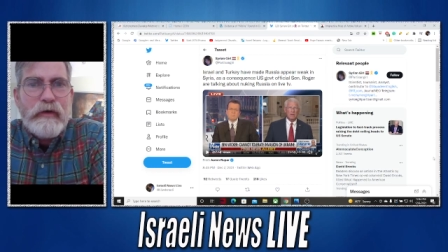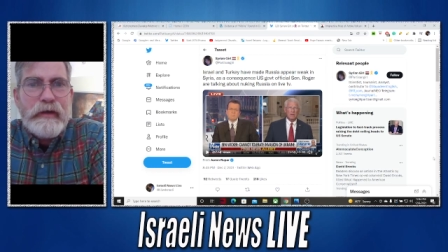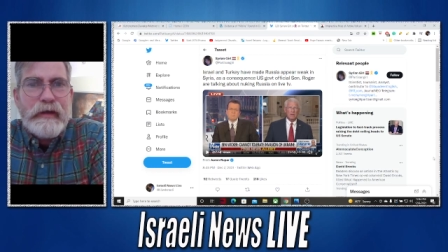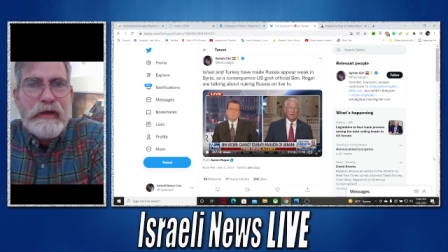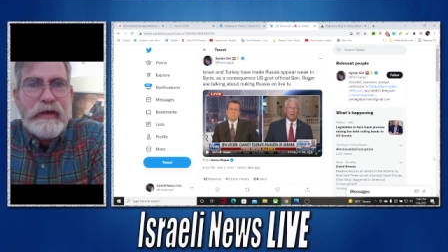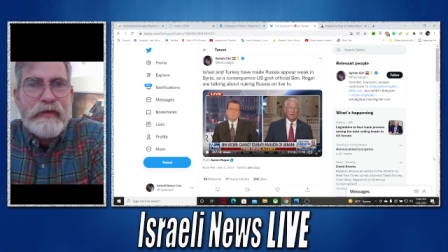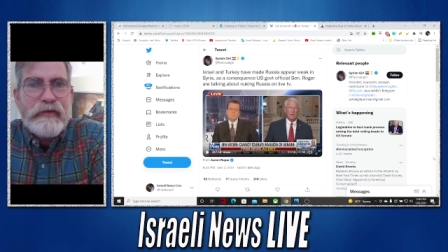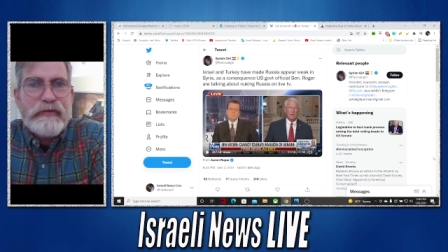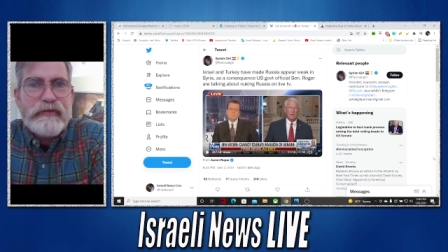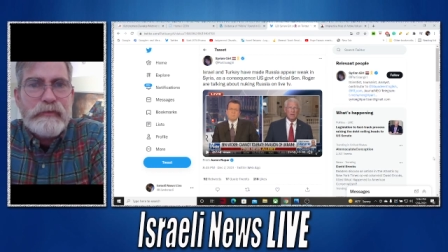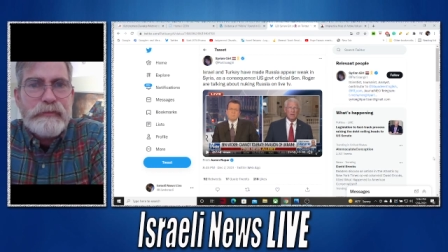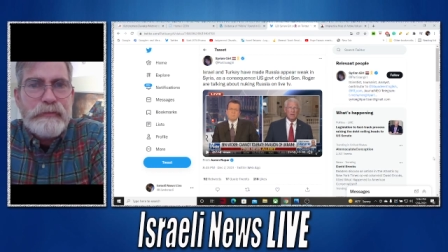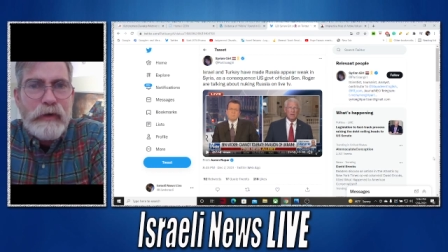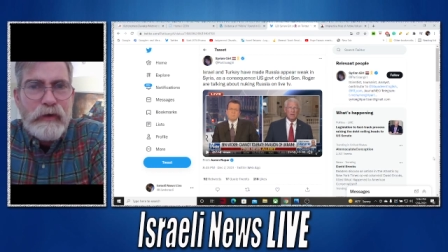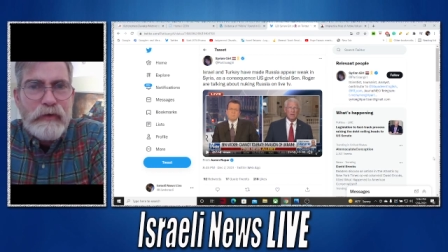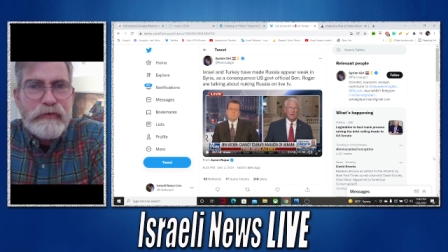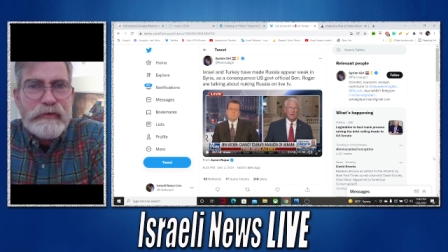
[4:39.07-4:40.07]
is
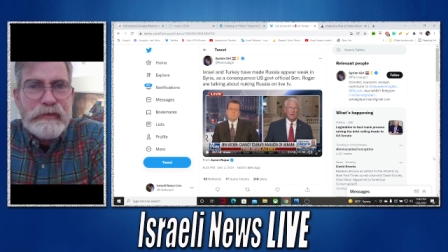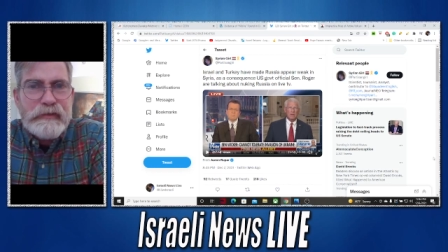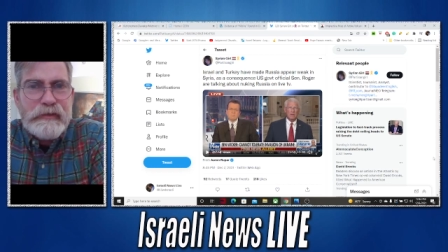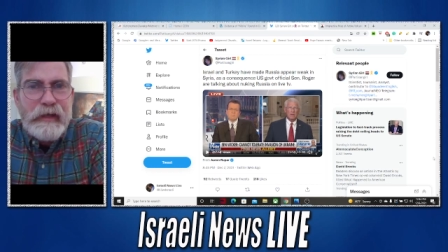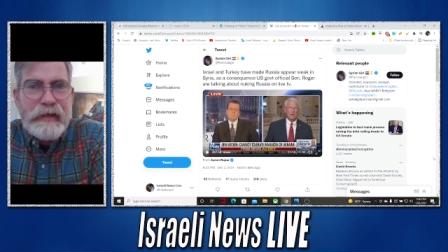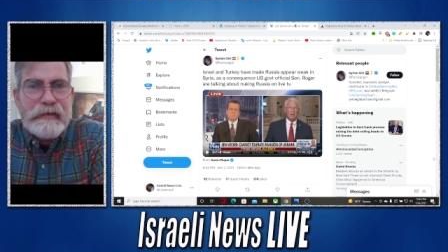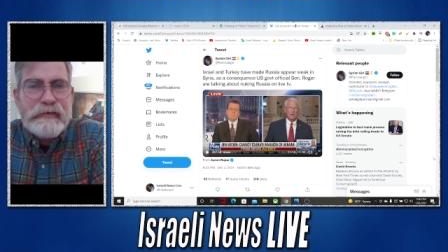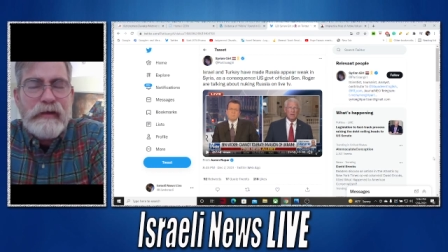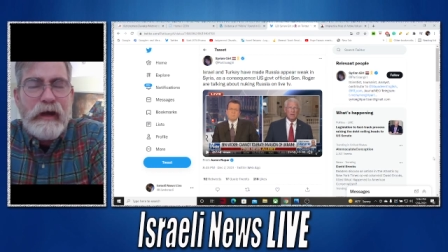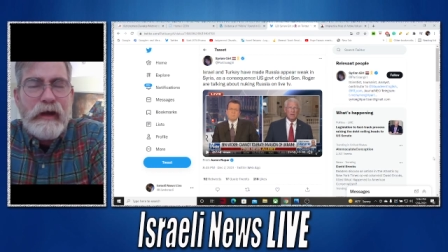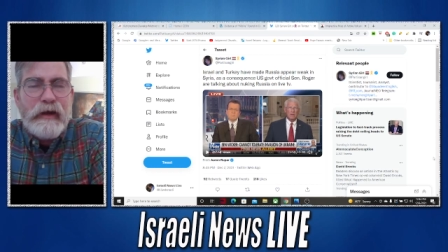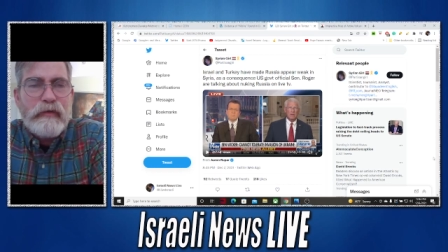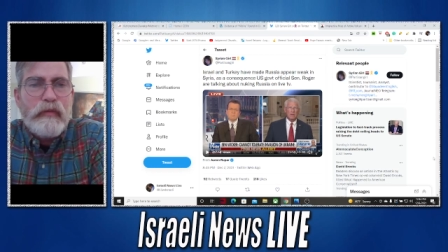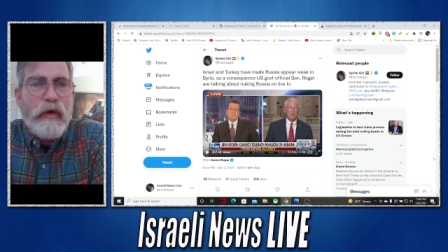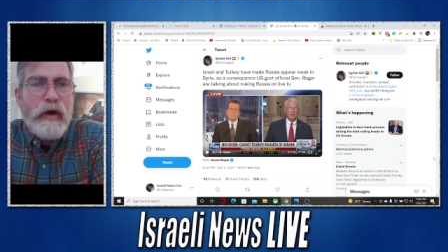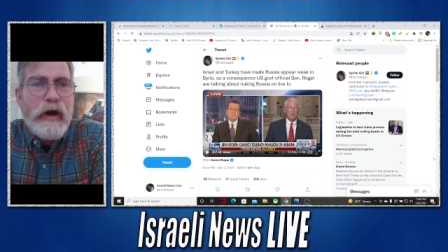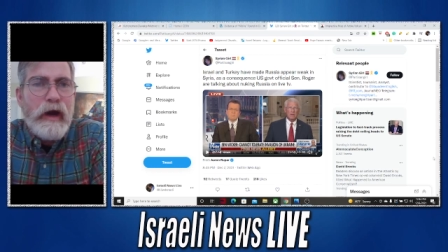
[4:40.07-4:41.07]
supposed to take
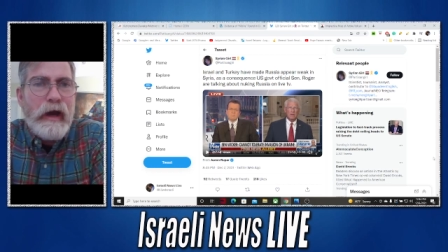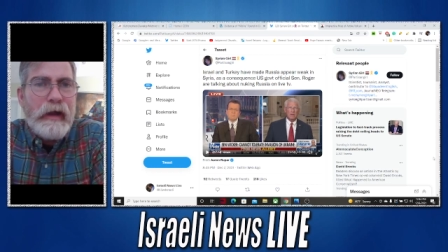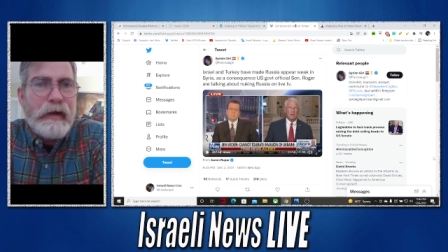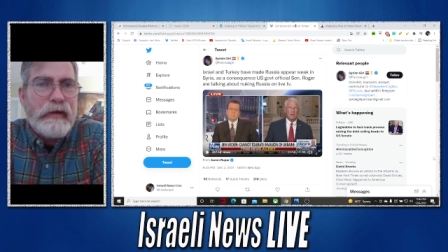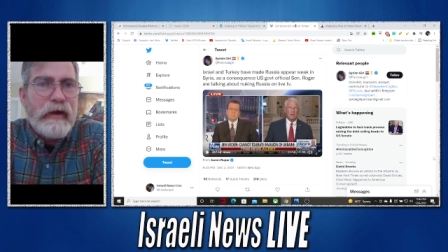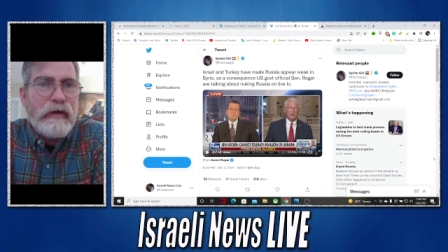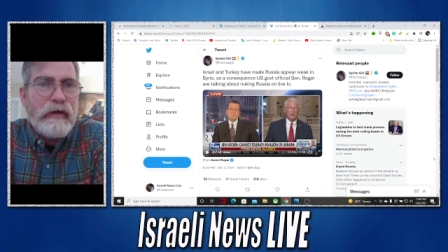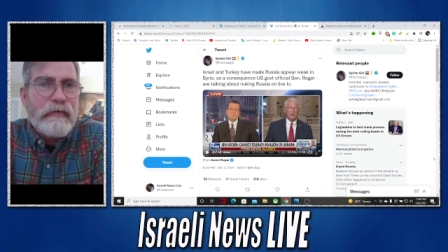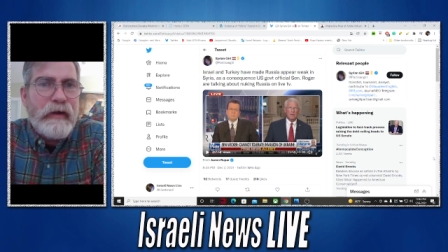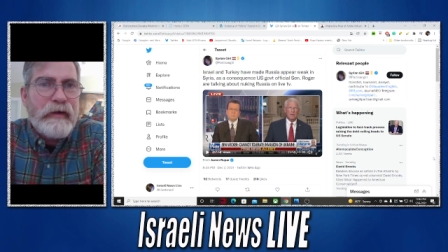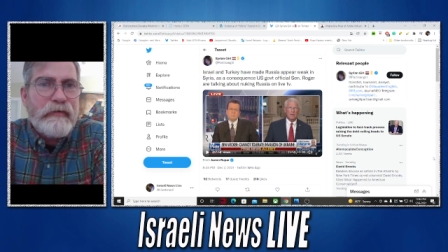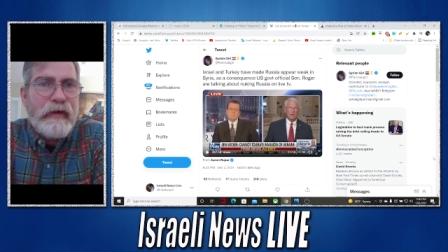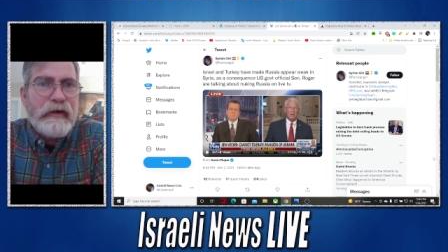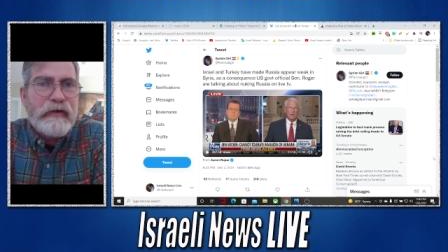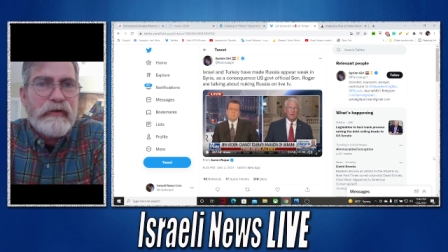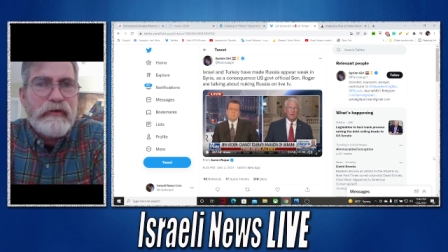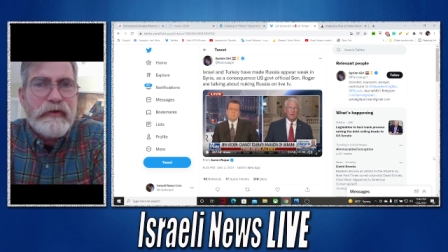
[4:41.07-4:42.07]
Taiwan uh, right
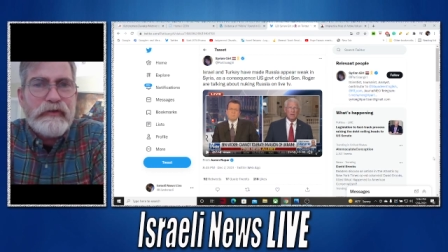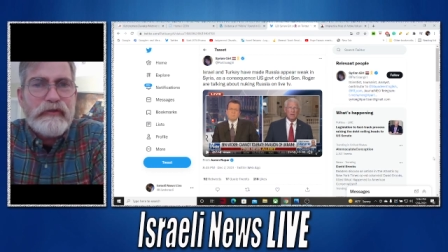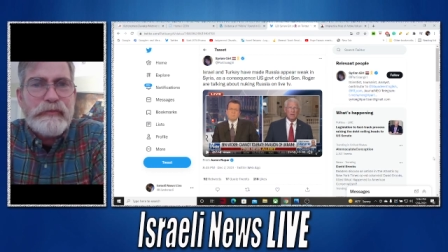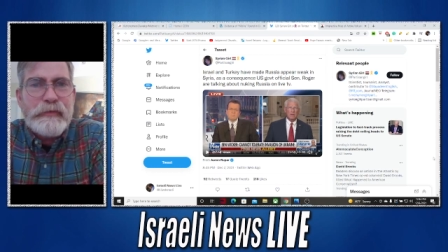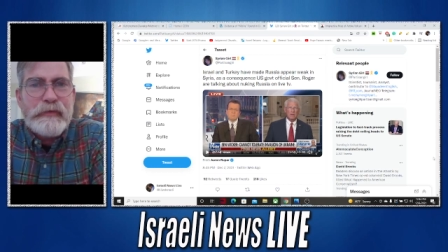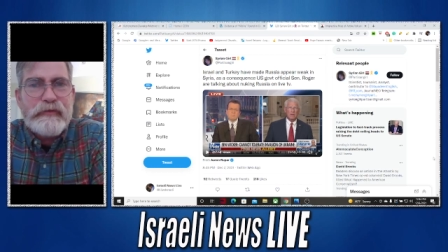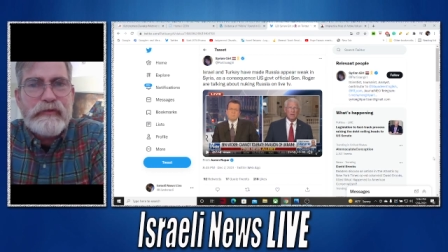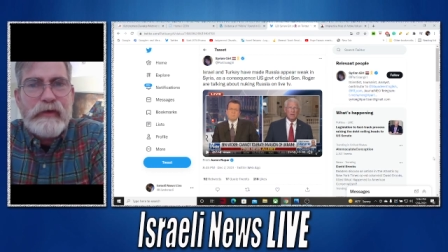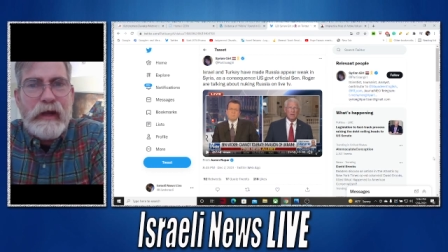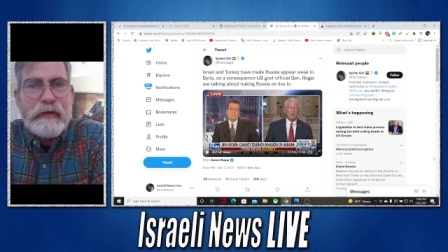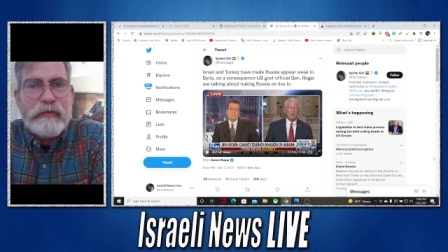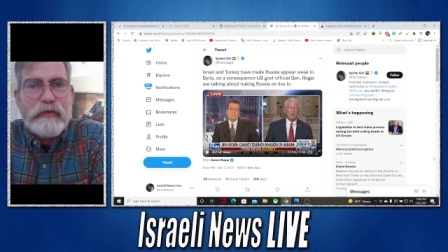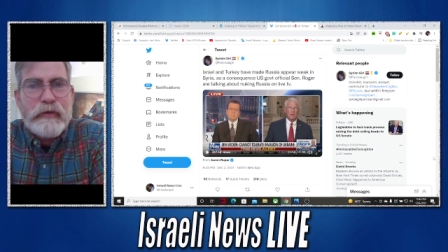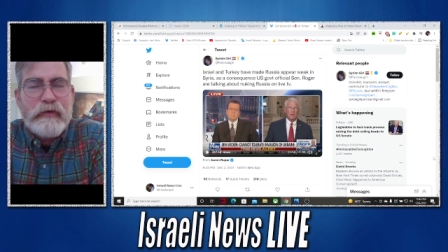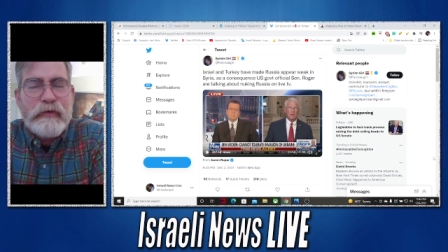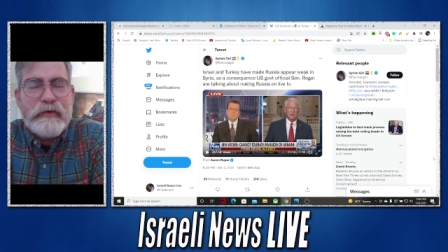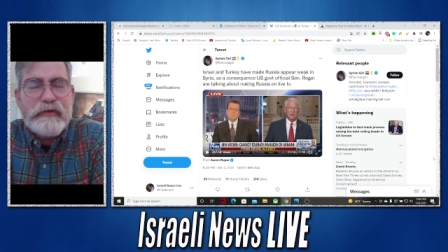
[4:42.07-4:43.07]
around Christmas time
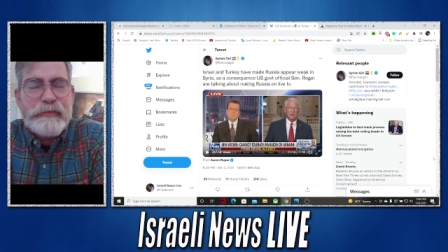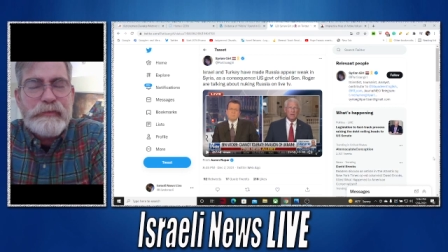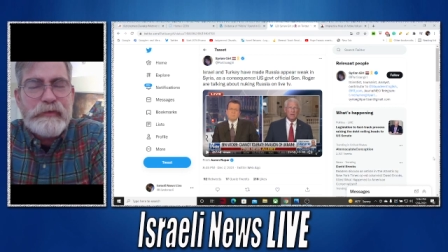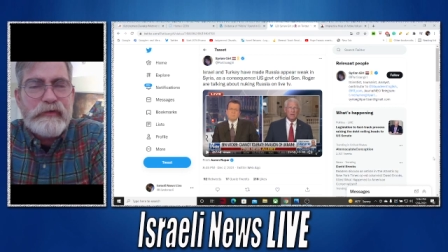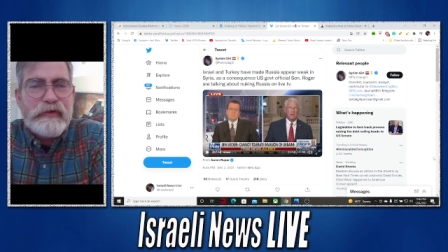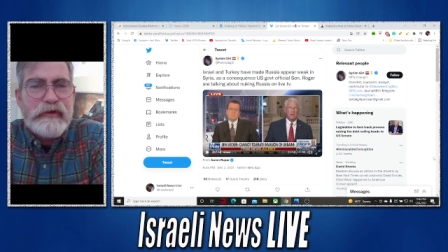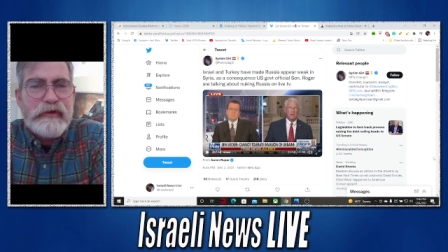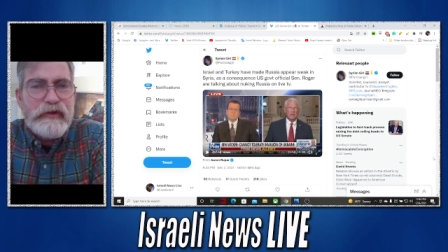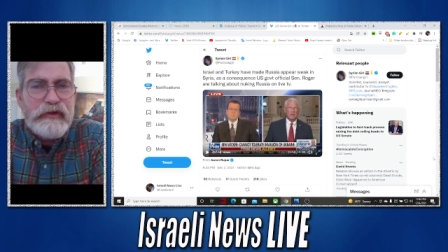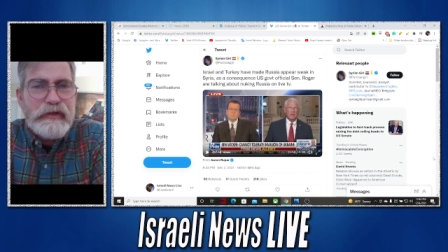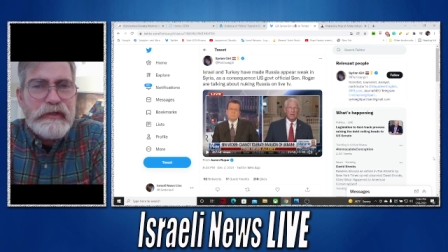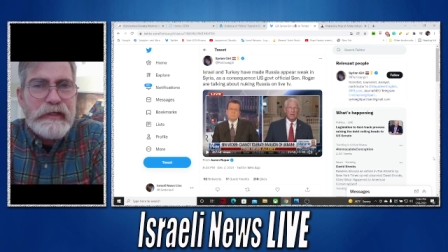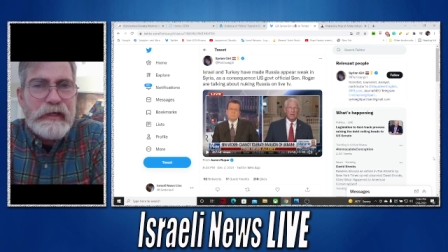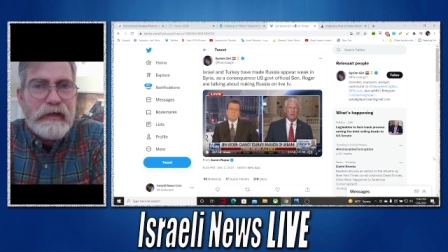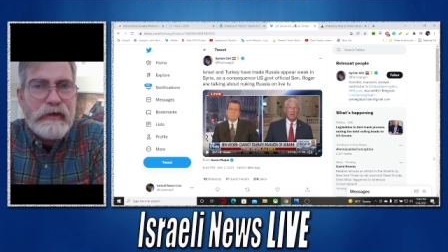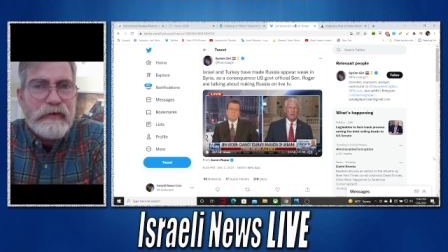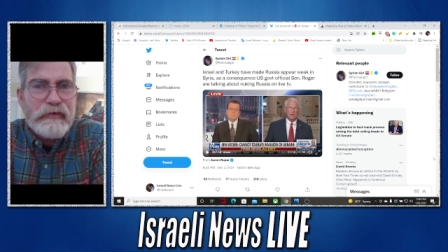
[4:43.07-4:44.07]
from Christmas and New
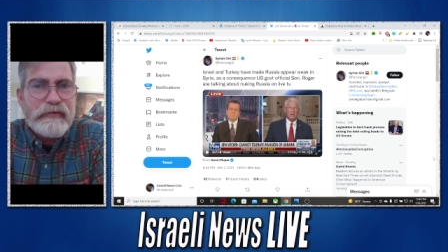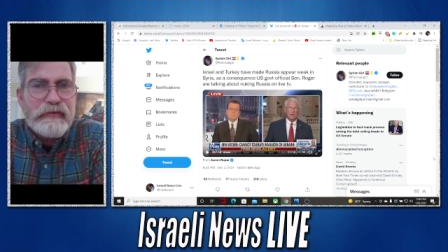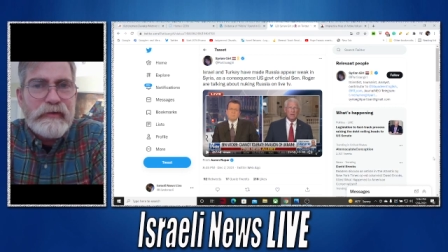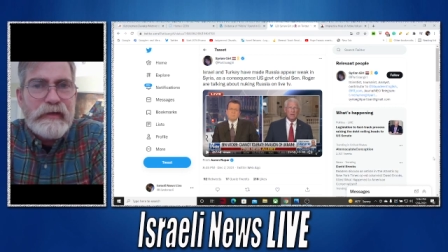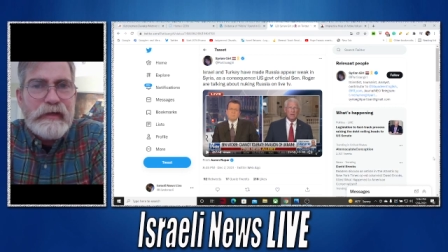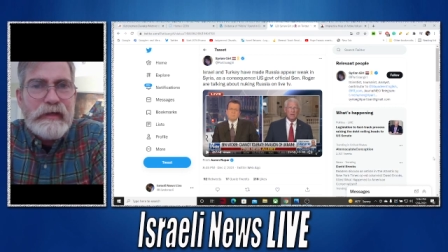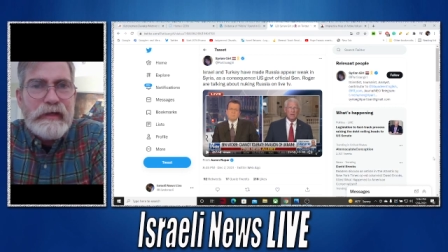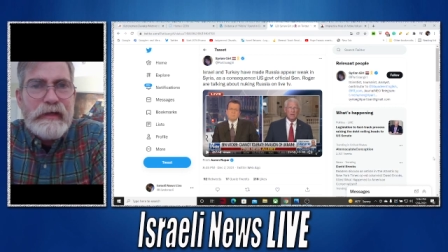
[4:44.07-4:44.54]
Year's.